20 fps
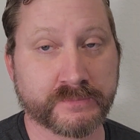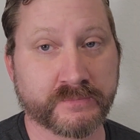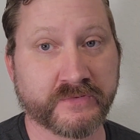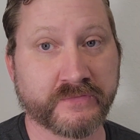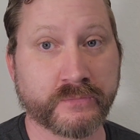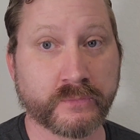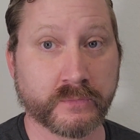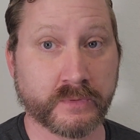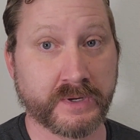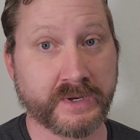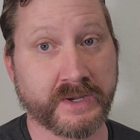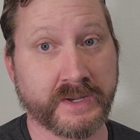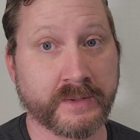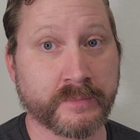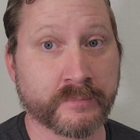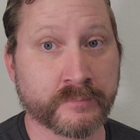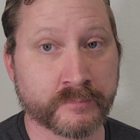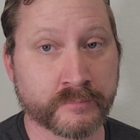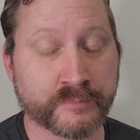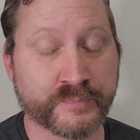before
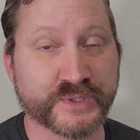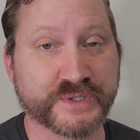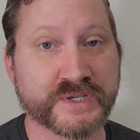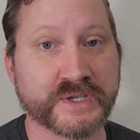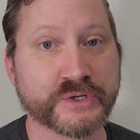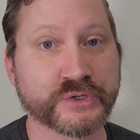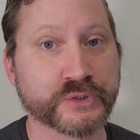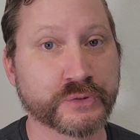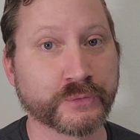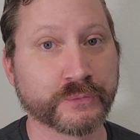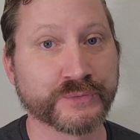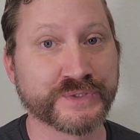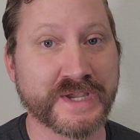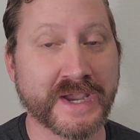any potential